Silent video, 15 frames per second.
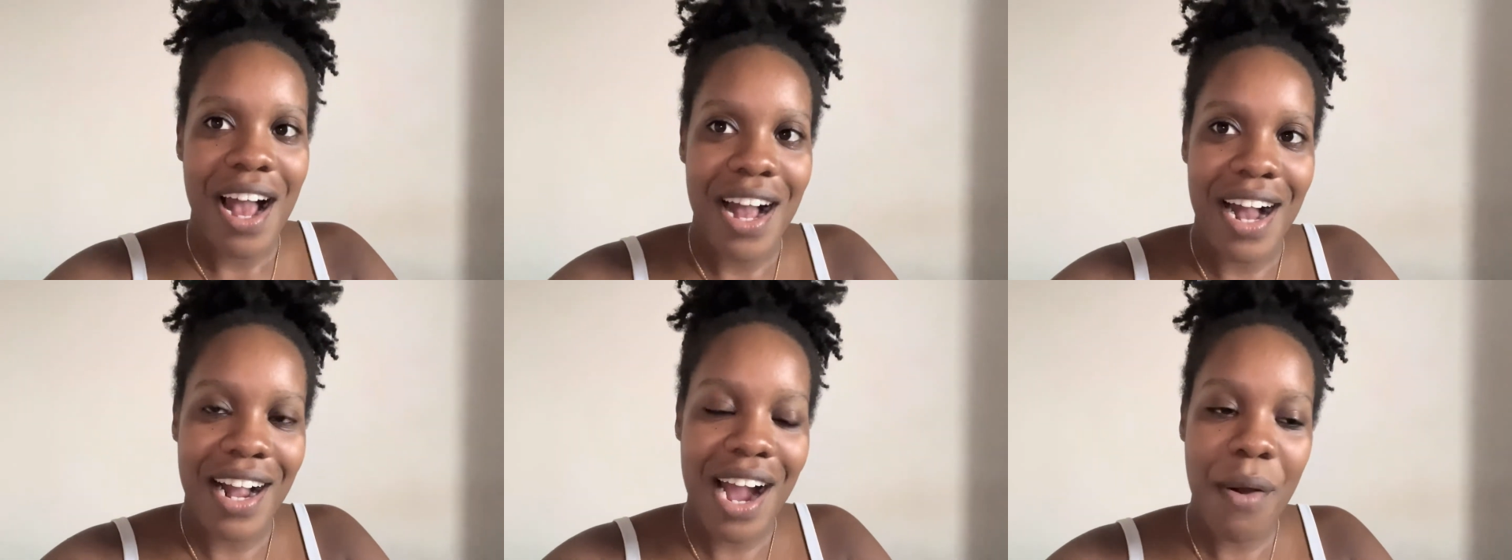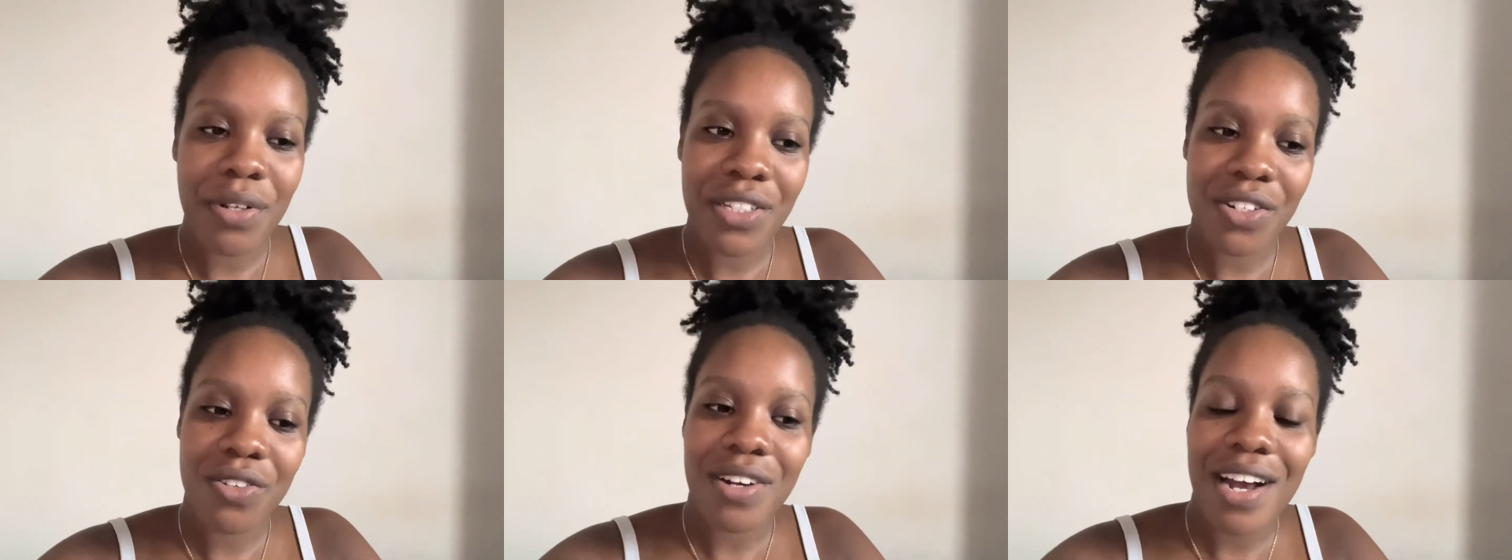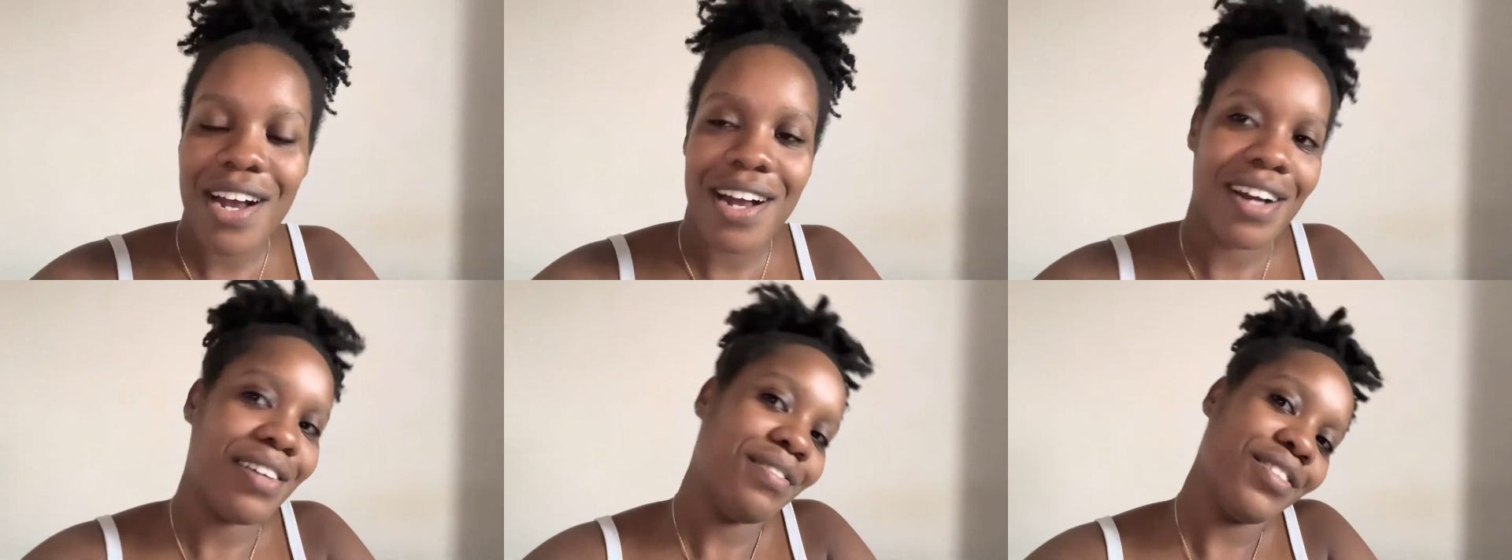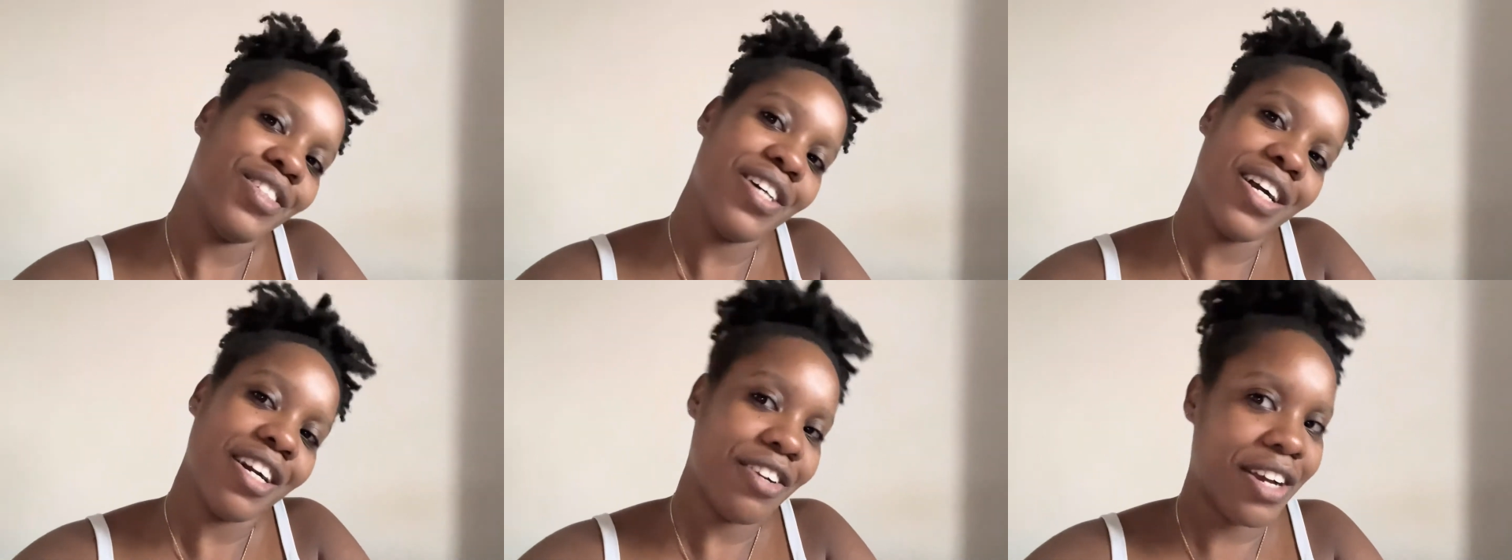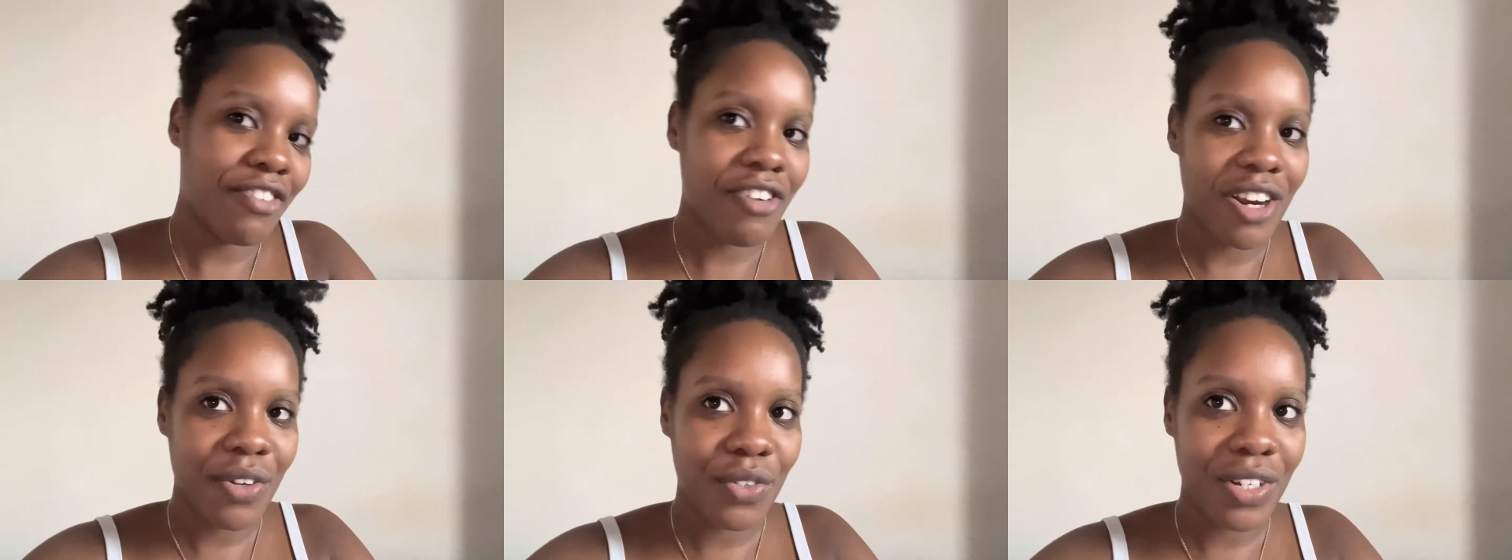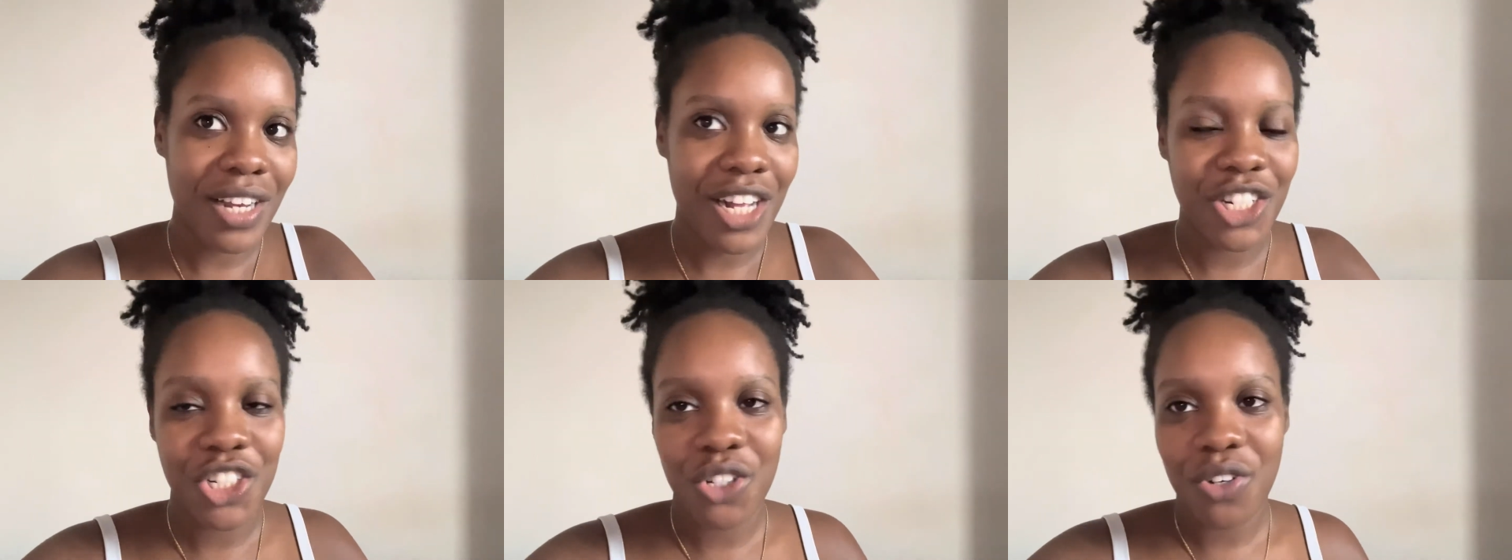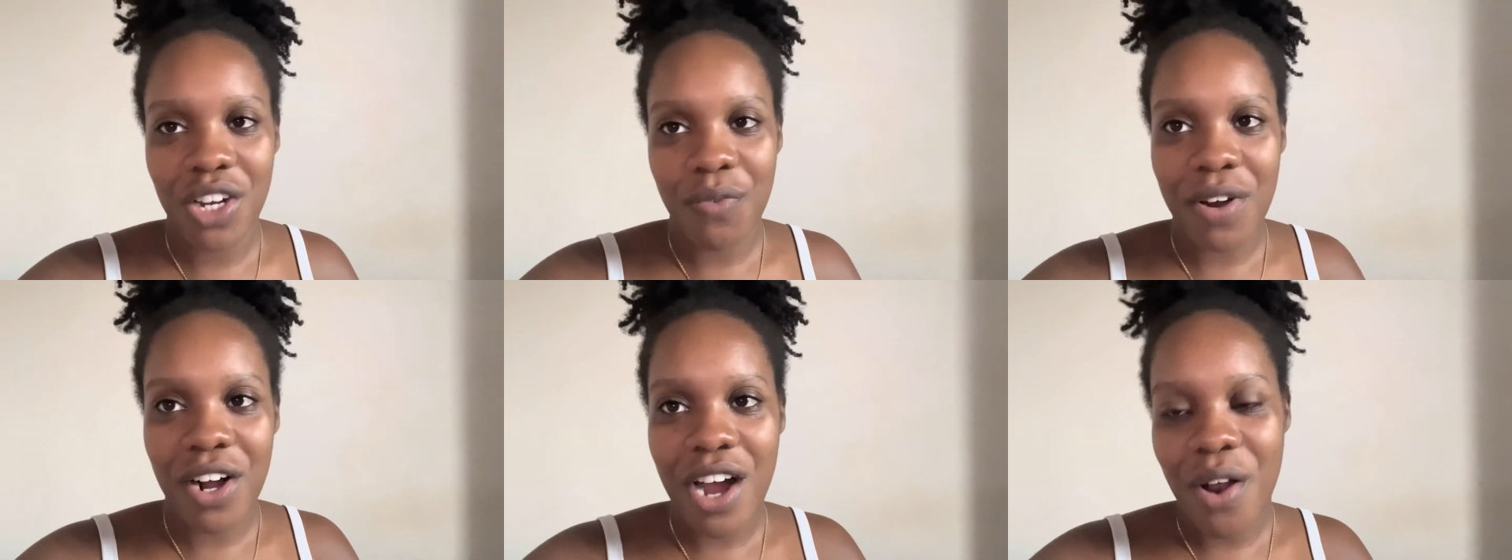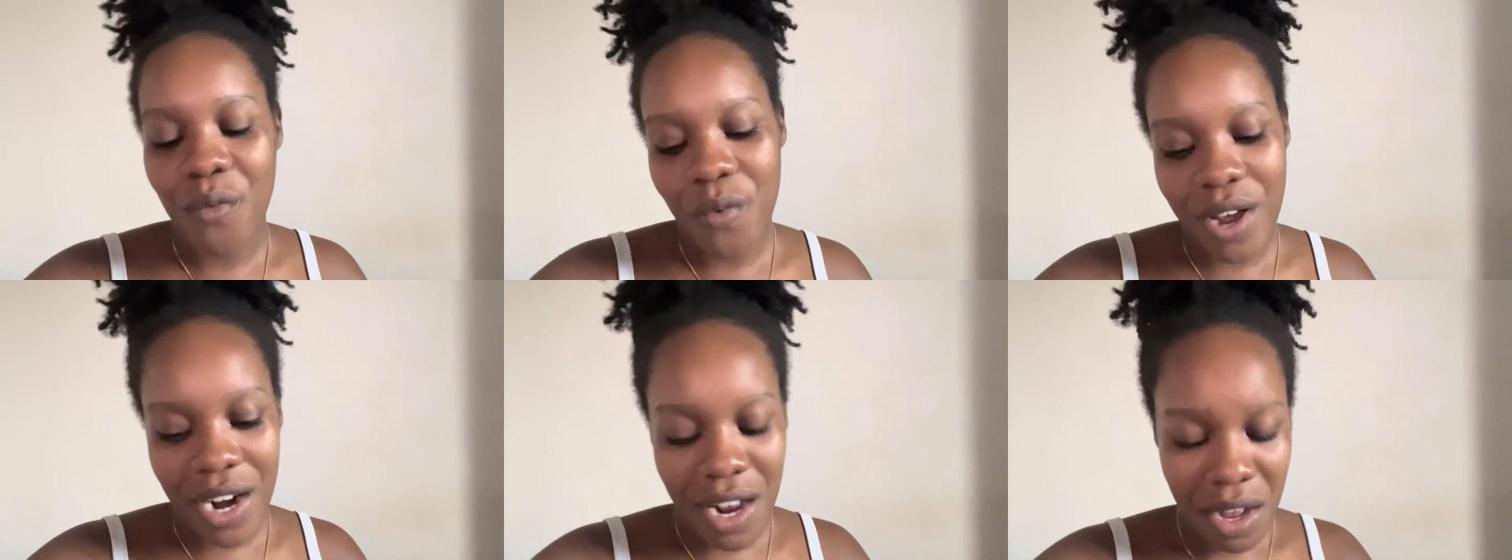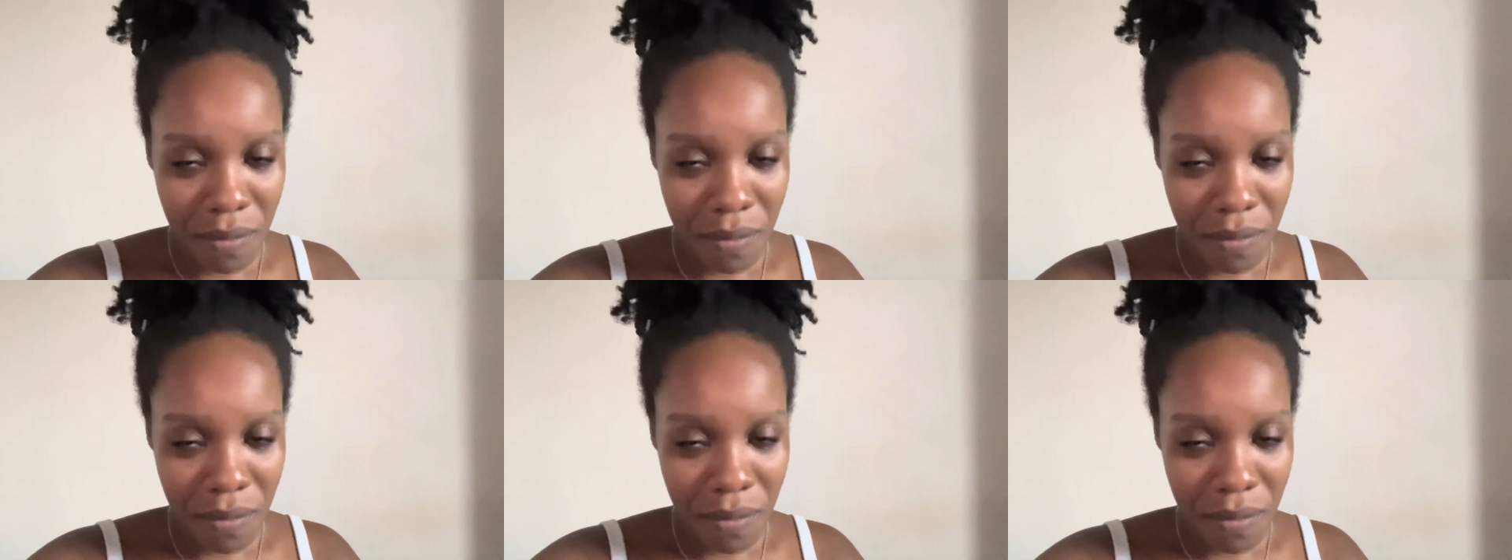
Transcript: can't wait to do that so I can get ready to go there and show them what I'm wearing.